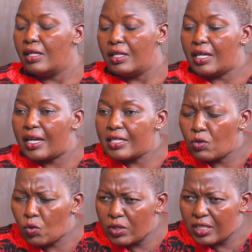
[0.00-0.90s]

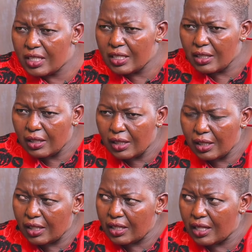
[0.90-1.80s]
nikarudi
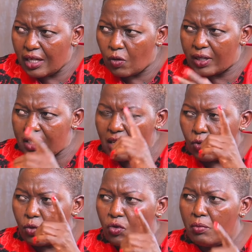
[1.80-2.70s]
ili niende kwa kiti
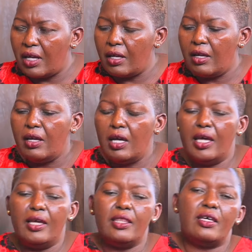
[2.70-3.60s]
yangu nyuma.
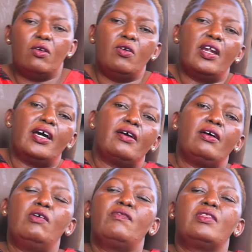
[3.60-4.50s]
Hey, the owner
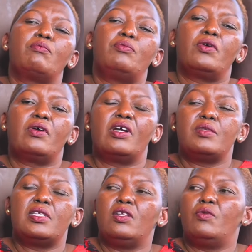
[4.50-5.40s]
of the program
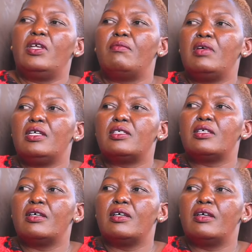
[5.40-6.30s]
said, wait a minute.
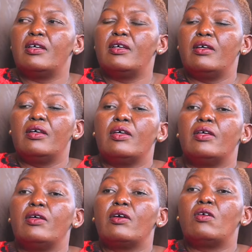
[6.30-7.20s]
Mm-hmm.
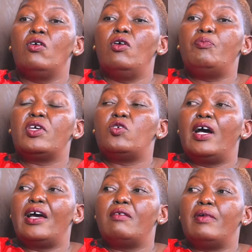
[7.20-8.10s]
Go pick your
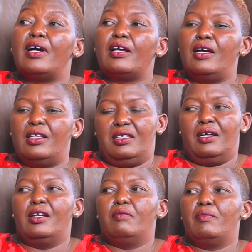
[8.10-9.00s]
handbag at the
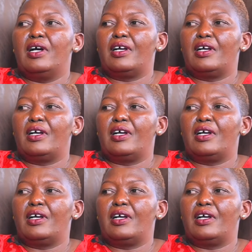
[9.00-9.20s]
handbag.